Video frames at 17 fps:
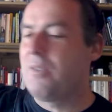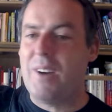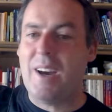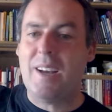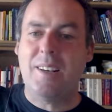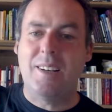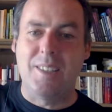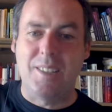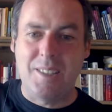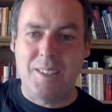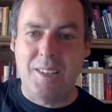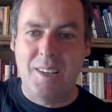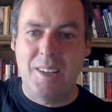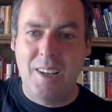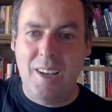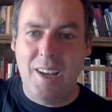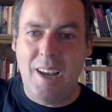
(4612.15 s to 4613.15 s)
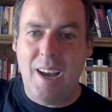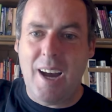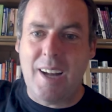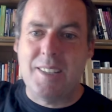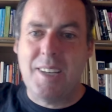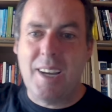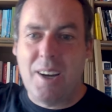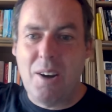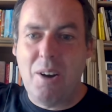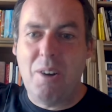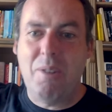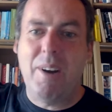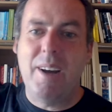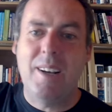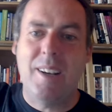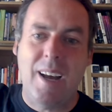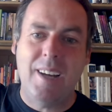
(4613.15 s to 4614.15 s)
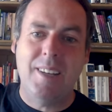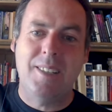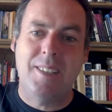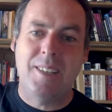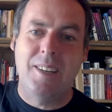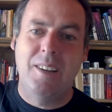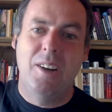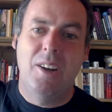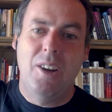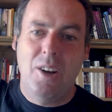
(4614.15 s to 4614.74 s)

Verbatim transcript: athletes and saying, all right, lads,